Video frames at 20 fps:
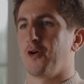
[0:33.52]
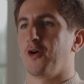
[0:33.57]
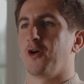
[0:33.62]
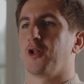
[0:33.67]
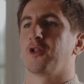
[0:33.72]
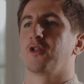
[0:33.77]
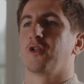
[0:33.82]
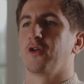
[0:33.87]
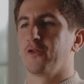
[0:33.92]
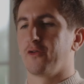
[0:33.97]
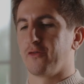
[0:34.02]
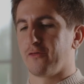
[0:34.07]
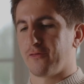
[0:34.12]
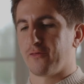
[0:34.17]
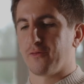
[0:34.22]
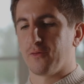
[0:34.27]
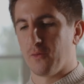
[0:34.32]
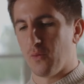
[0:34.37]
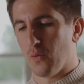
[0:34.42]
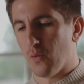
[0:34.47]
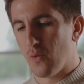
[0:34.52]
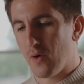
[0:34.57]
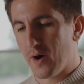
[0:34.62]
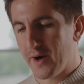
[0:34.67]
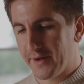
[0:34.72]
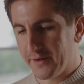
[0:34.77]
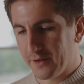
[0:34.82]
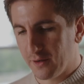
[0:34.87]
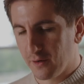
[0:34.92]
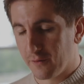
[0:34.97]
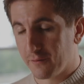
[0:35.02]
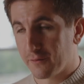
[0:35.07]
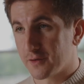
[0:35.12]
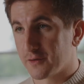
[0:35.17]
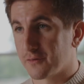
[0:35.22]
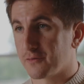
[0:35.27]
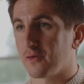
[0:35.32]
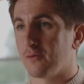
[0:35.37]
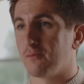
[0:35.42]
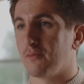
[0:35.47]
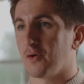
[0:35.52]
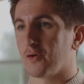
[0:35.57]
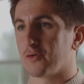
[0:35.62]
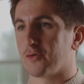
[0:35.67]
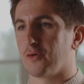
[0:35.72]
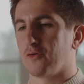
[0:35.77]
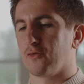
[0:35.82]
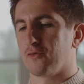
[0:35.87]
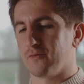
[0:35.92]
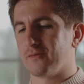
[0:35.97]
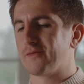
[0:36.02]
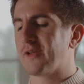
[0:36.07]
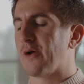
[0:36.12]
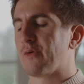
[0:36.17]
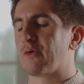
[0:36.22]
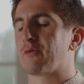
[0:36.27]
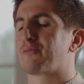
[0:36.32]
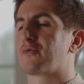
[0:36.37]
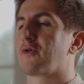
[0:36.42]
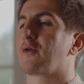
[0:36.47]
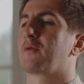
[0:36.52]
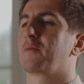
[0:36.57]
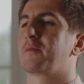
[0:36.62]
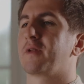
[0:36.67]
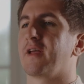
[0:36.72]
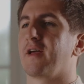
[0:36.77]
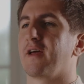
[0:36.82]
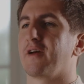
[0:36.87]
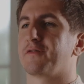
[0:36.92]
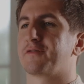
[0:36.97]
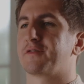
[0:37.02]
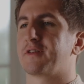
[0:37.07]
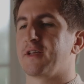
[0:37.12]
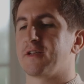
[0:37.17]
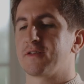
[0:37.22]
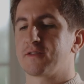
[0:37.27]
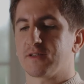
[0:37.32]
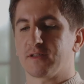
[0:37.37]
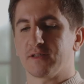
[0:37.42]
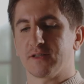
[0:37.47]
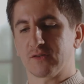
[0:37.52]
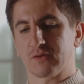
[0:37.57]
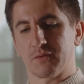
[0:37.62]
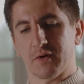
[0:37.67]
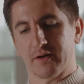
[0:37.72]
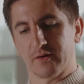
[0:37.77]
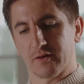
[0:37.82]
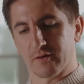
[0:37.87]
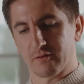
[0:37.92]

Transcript: A lot of wine lovers from Bordeaux, they will probably have tasted this wine